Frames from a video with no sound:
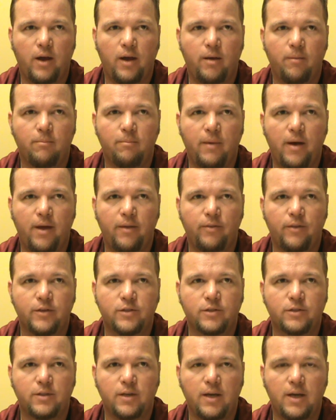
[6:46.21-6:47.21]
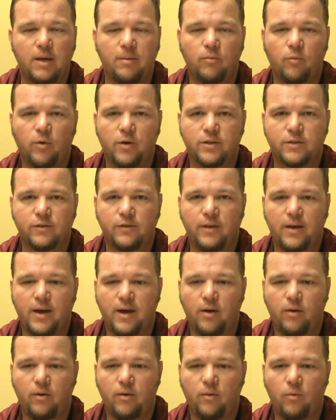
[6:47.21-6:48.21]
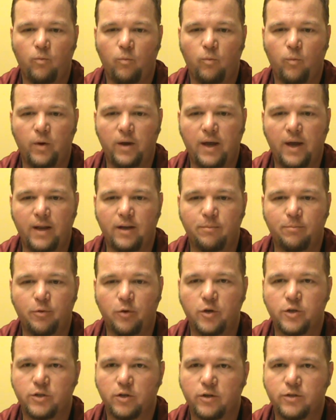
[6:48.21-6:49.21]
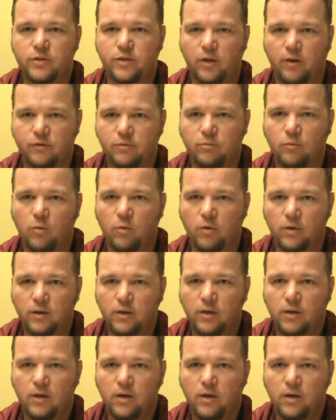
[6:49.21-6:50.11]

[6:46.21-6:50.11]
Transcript: and met this team was that we had to push ourselves more.